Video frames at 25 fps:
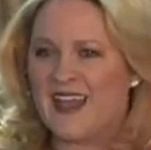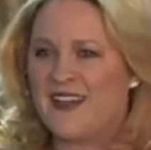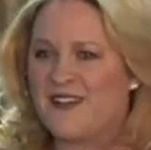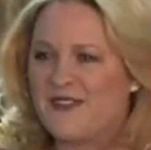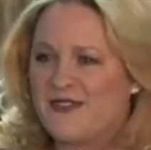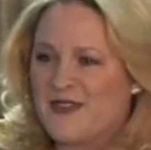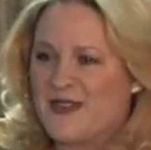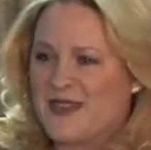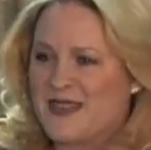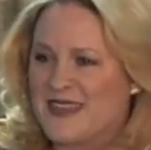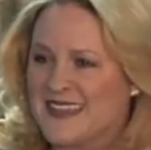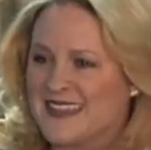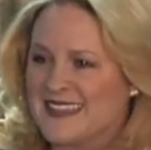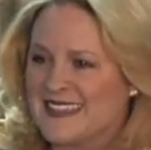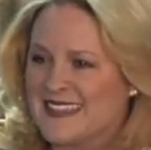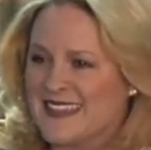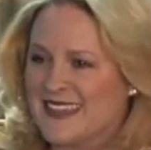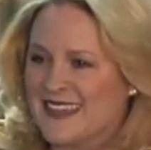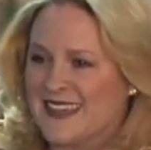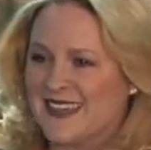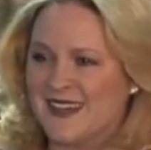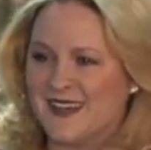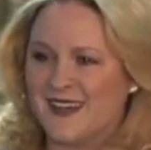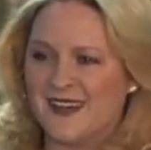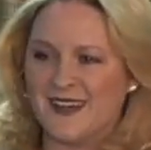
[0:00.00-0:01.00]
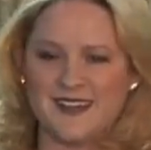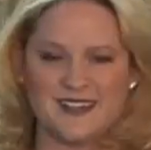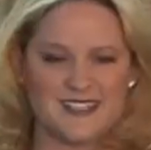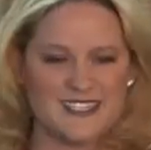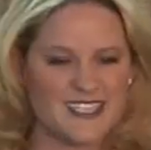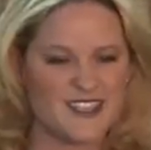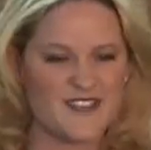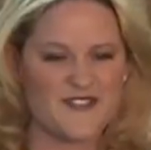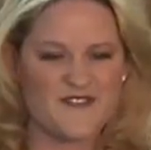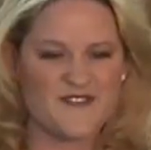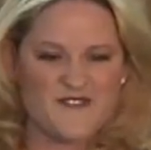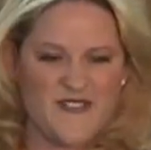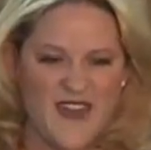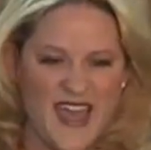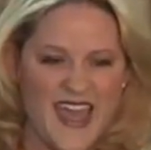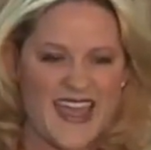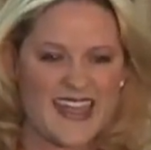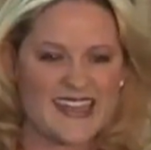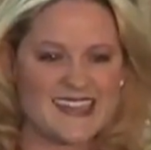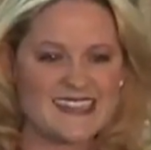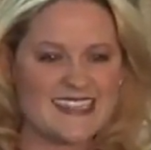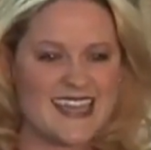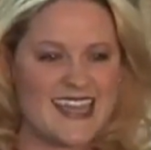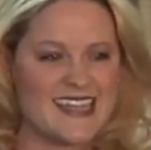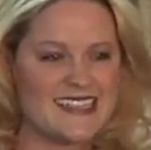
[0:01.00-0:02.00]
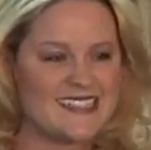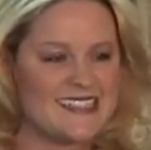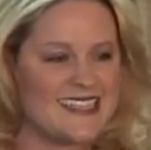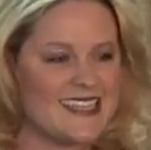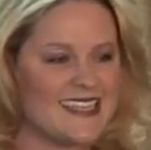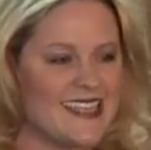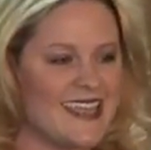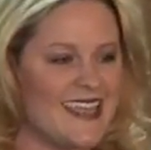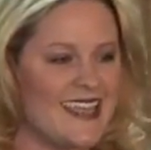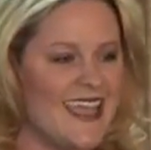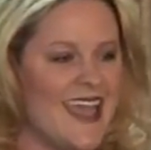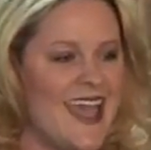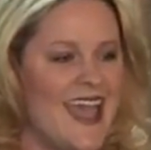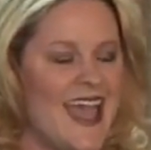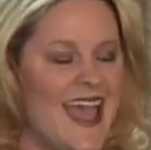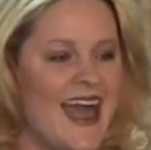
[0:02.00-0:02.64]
Everything's going to go just fantastically.